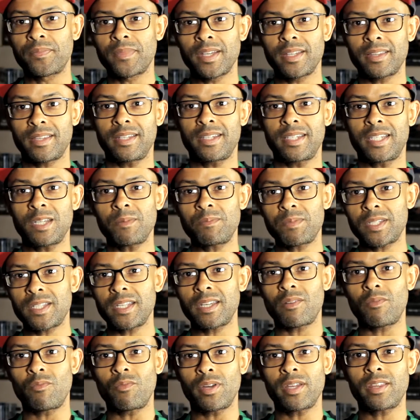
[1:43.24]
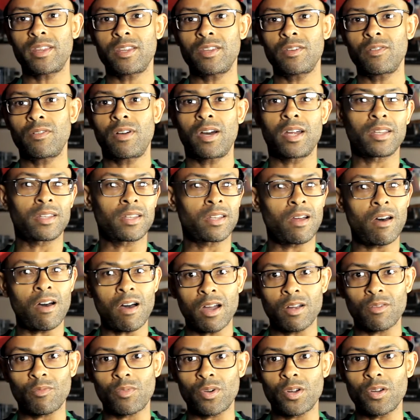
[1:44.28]
dipstick with you on
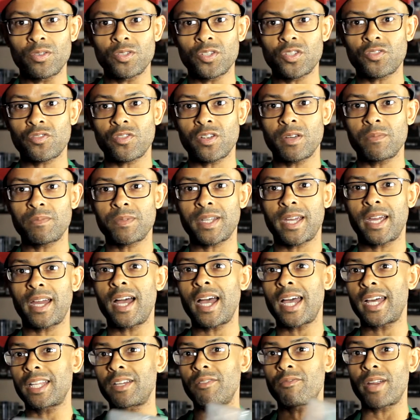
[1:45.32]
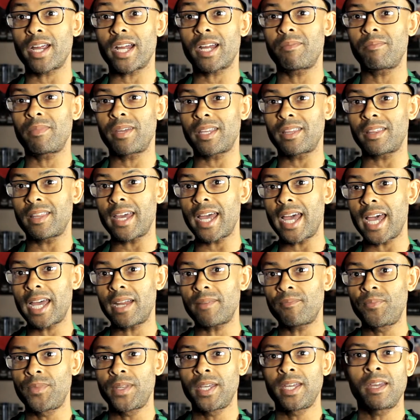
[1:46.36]
long road trips. I highly recommend
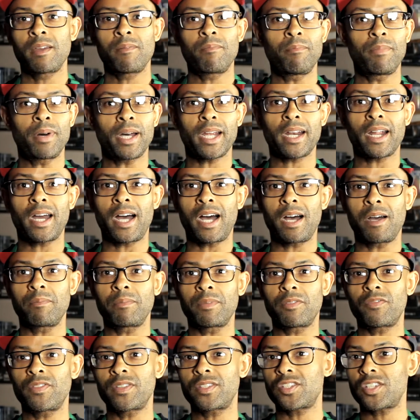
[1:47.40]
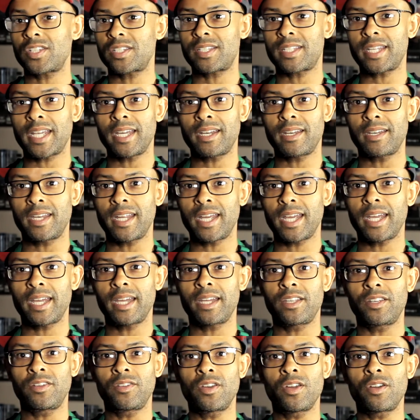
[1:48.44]
that. But if it's just day to day
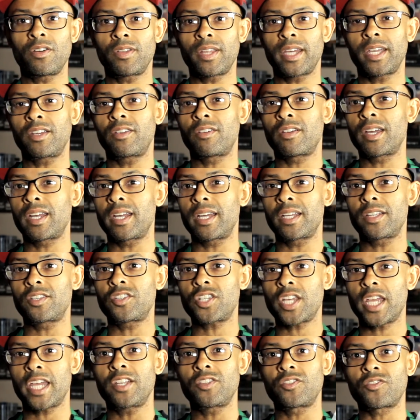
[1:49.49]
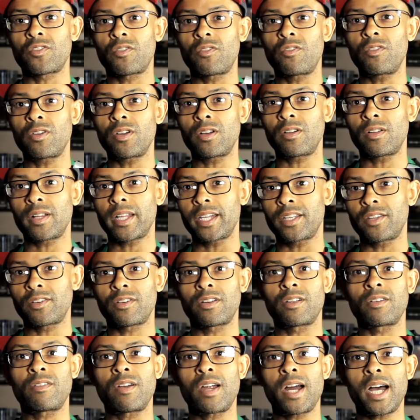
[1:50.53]
and you know that you're gonna change your oil in your
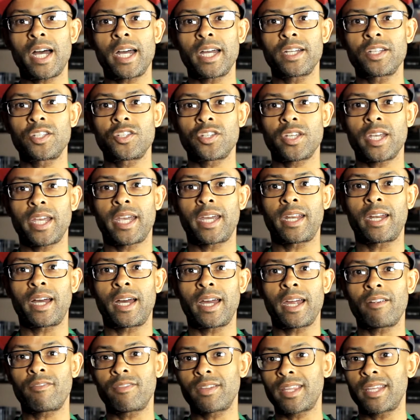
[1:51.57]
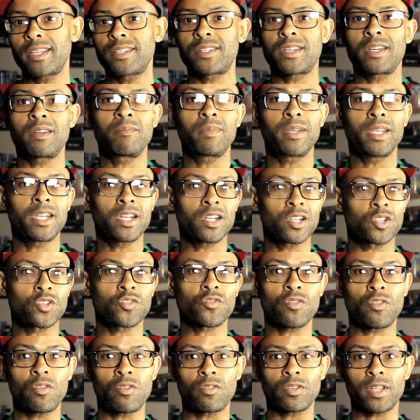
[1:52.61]
garage and everything's gonna be
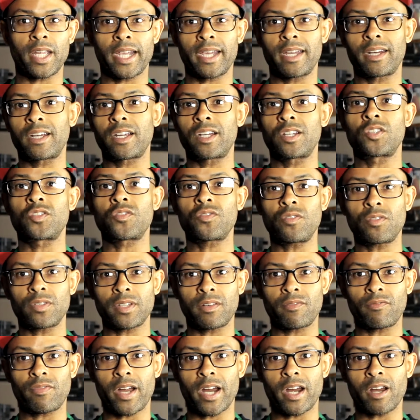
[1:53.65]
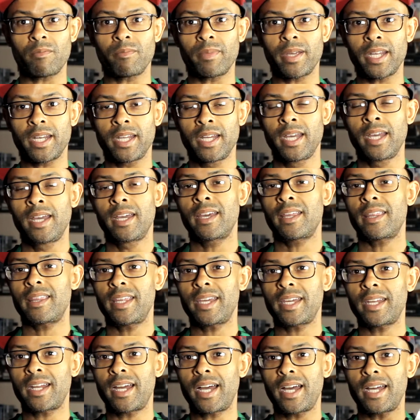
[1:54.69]
controlled, like in a controlled environment,
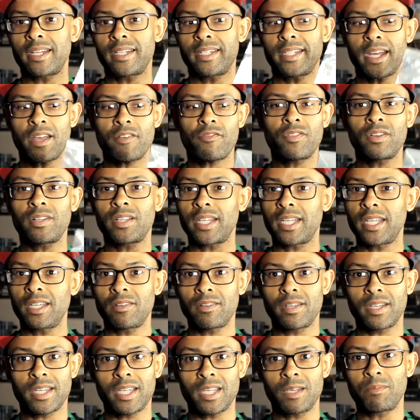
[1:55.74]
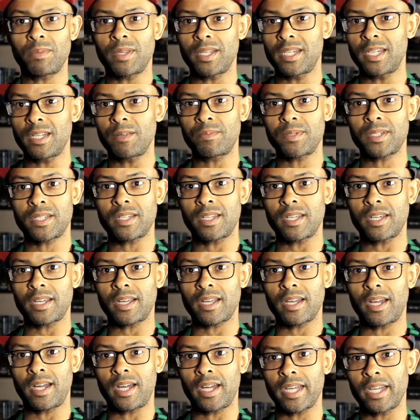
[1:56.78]
then definitely you can keep the dipstick
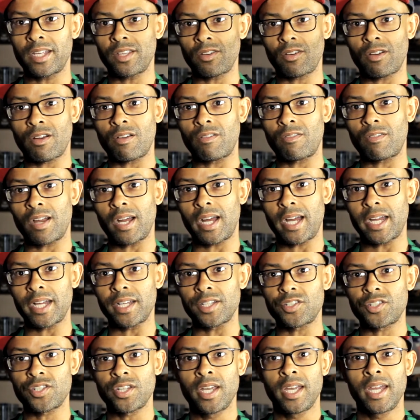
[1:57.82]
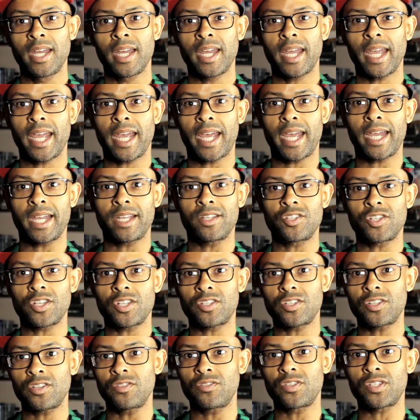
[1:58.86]
in your garage and
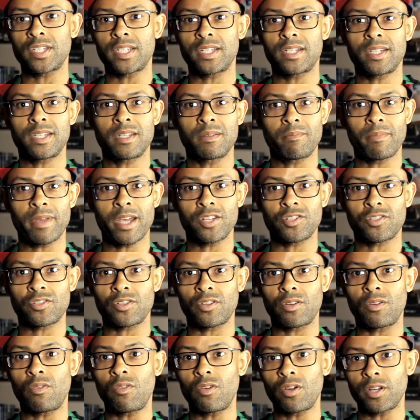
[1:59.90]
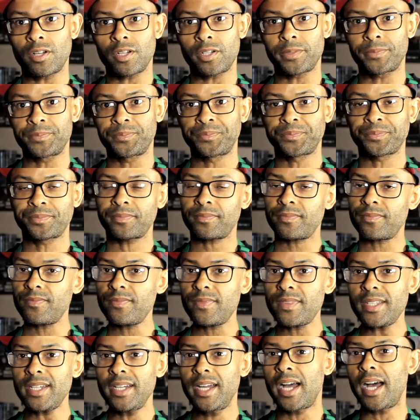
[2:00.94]
just use it to measure the oil.
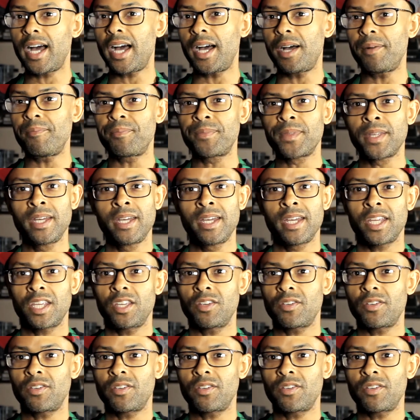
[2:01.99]
You